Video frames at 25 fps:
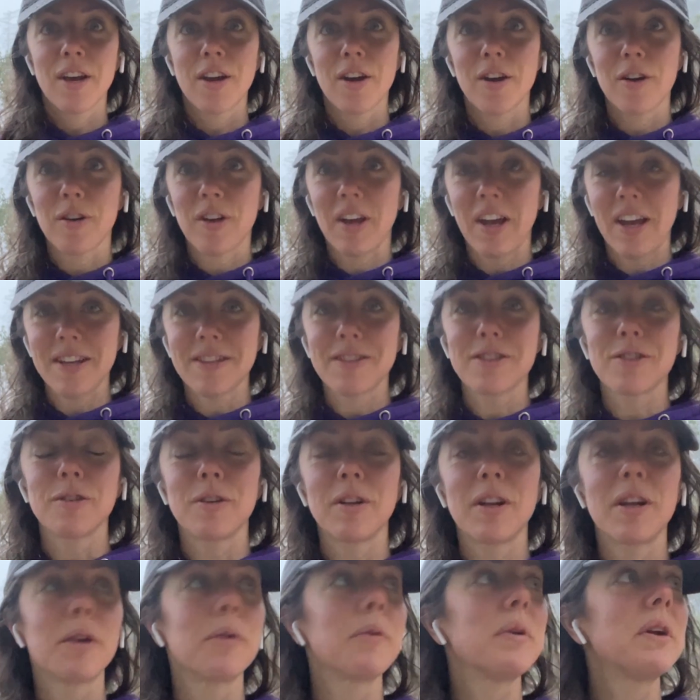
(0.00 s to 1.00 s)
Okay, so
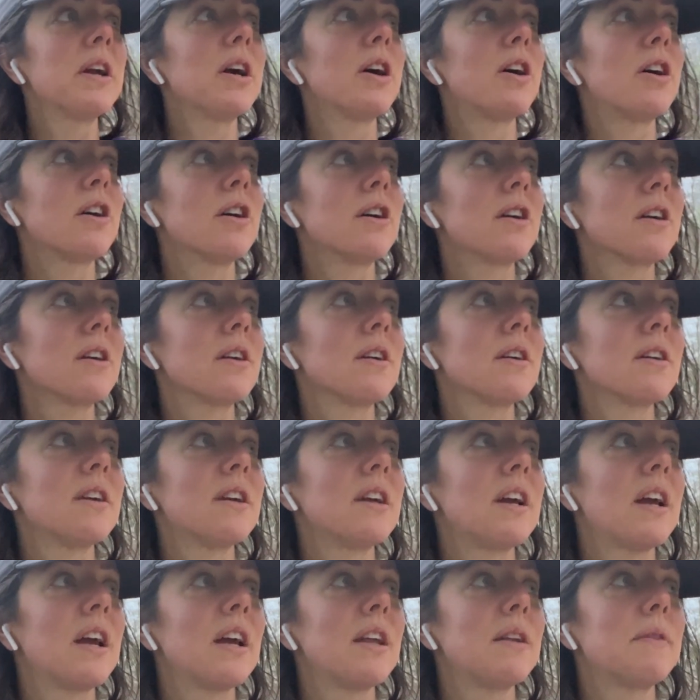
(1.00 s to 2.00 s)
here we are
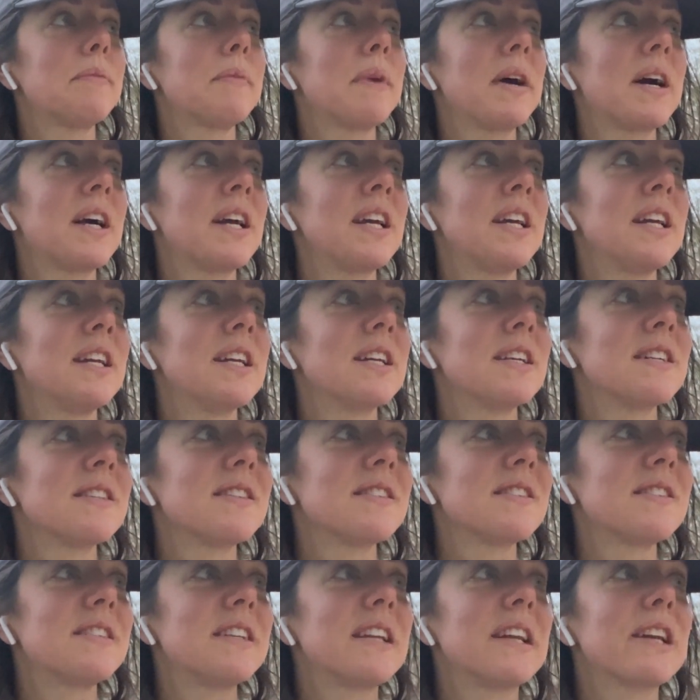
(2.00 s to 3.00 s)
at my
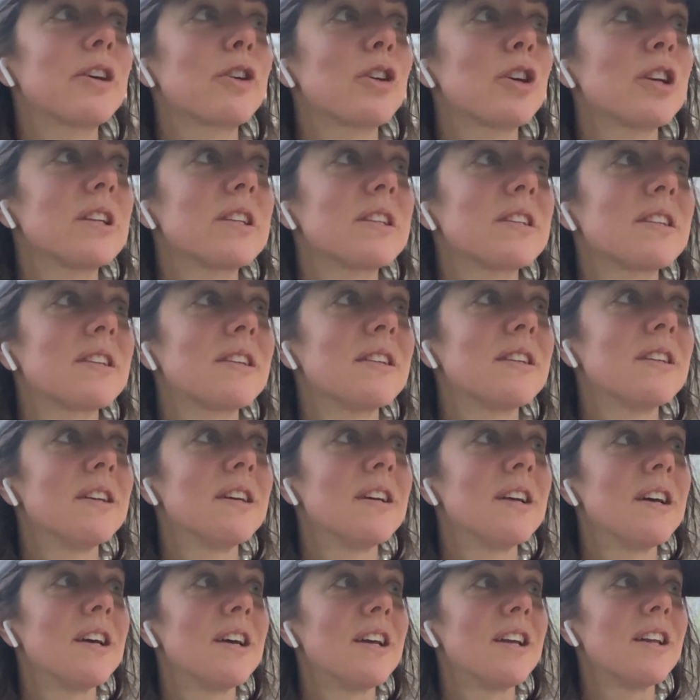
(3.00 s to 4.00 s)
secret
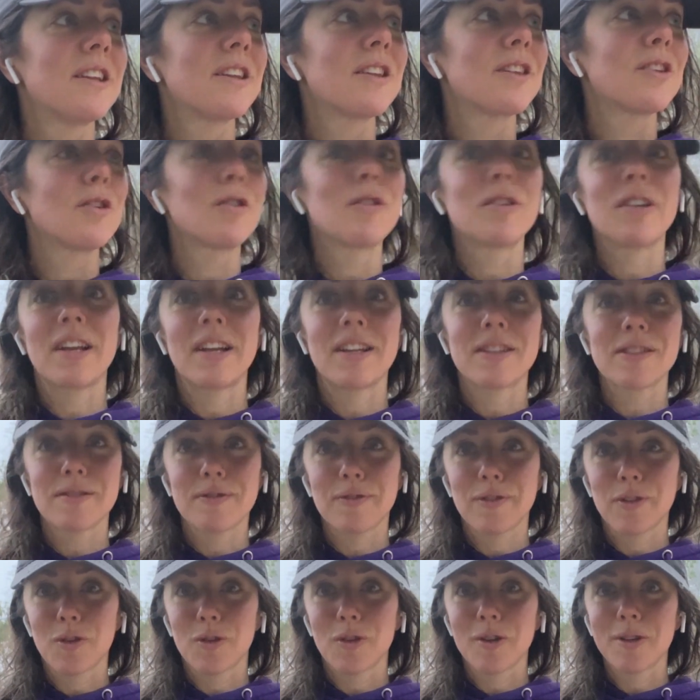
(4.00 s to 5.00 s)
little dance
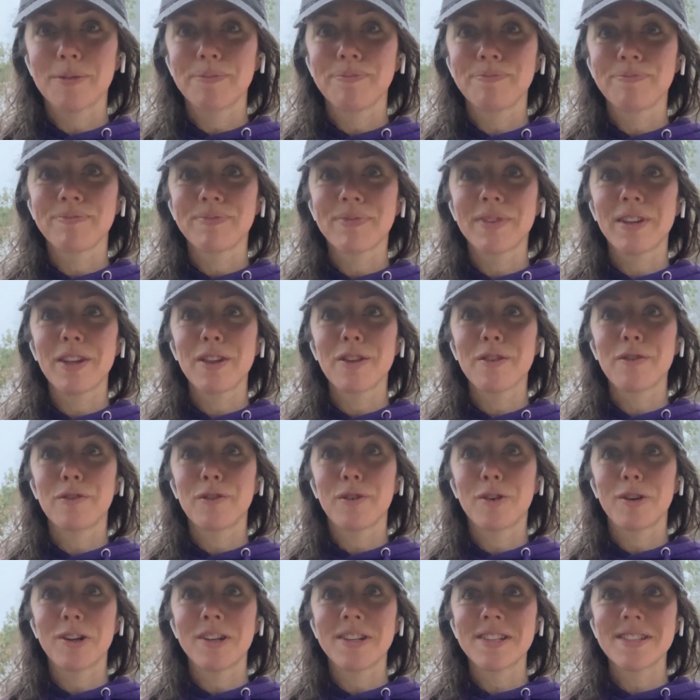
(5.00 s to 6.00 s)
floor in the
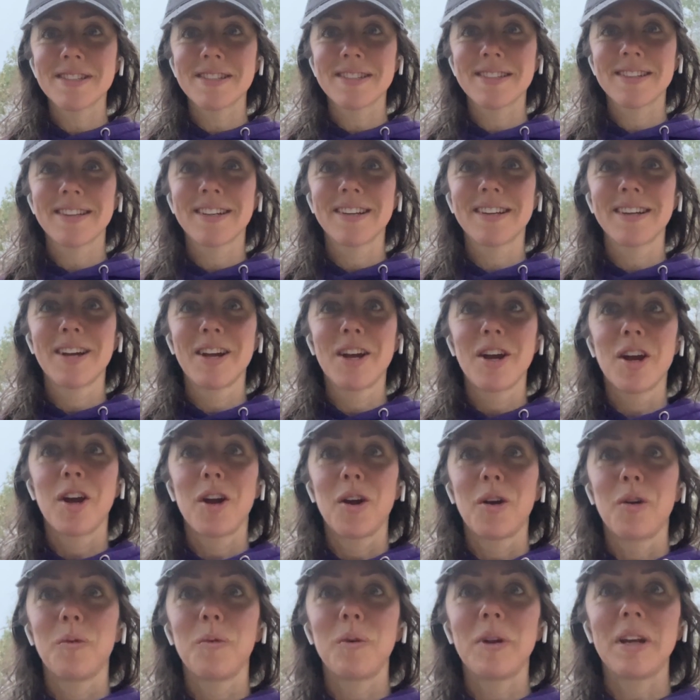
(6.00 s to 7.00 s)
forest.
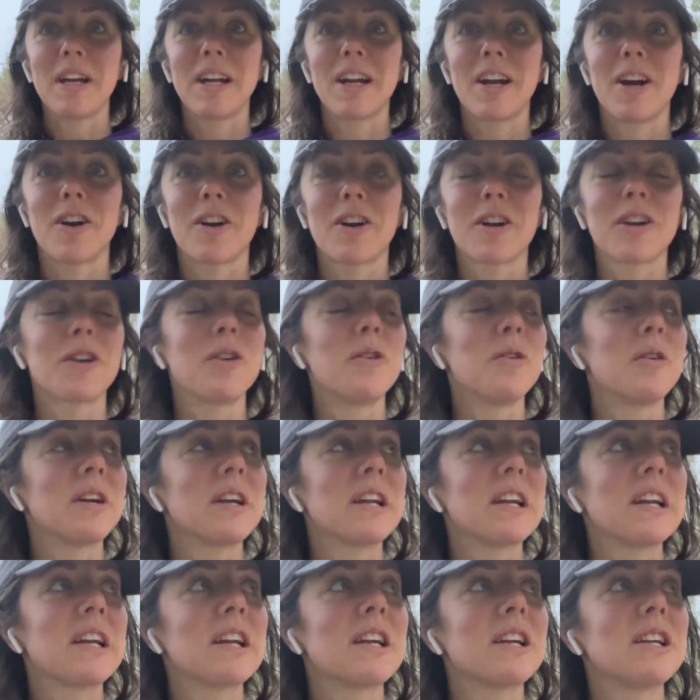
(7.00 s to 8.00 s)
We are
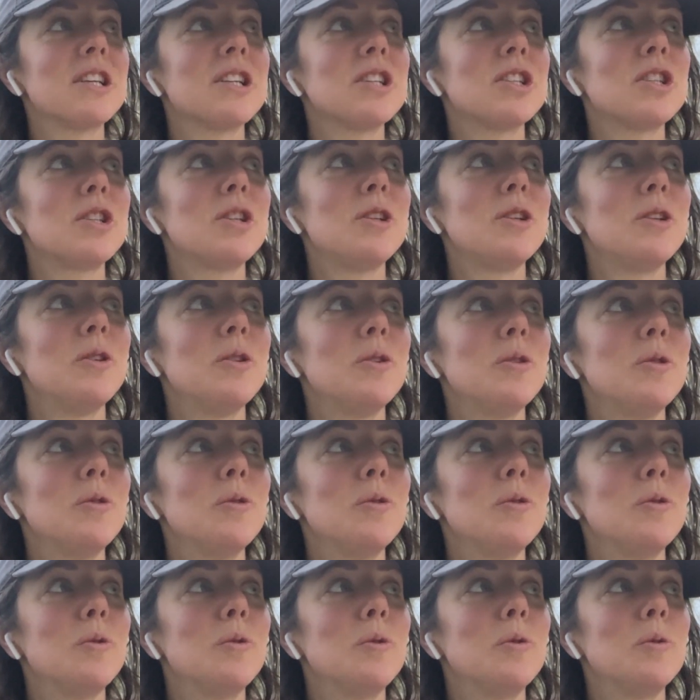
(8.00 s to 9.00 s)
going
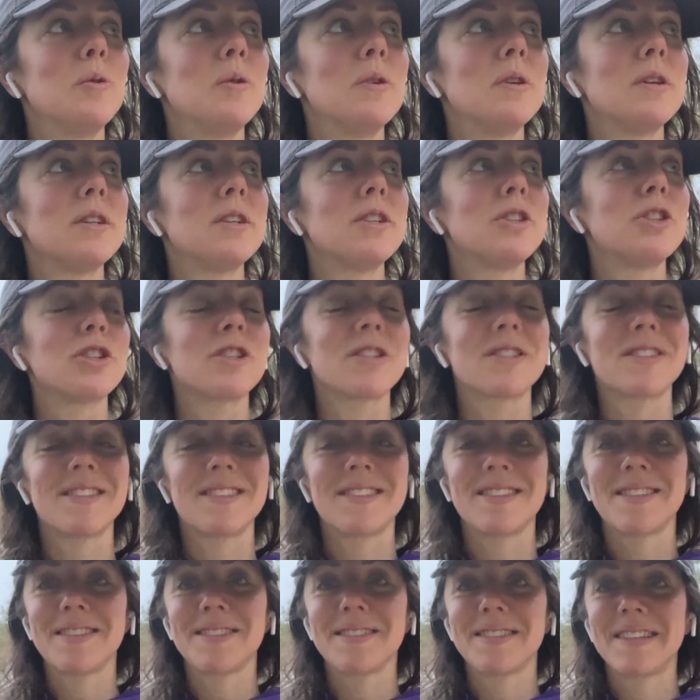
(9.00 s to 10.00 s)
to
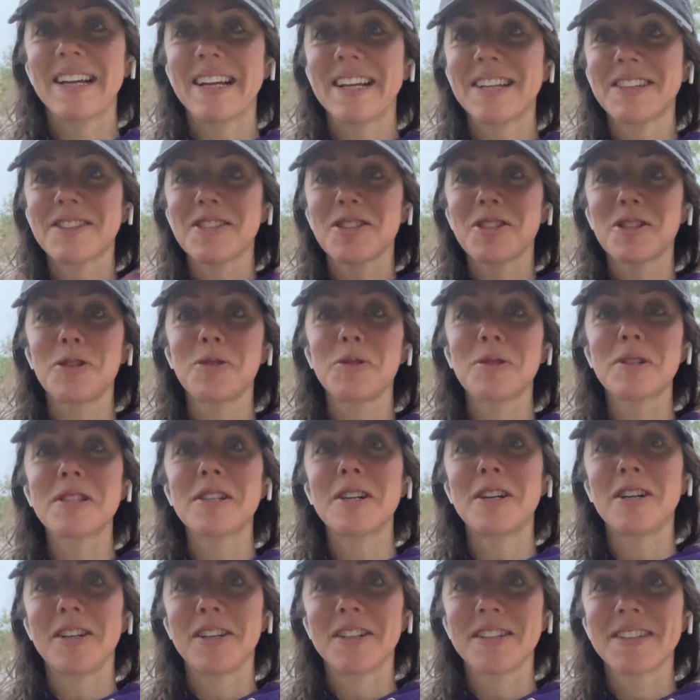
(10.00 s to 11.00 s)
just dance to a
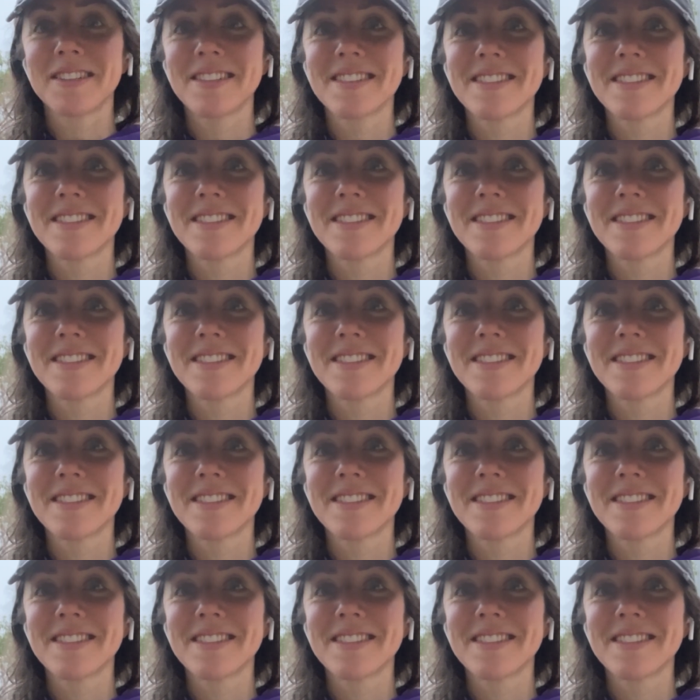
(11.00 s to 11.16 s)
song.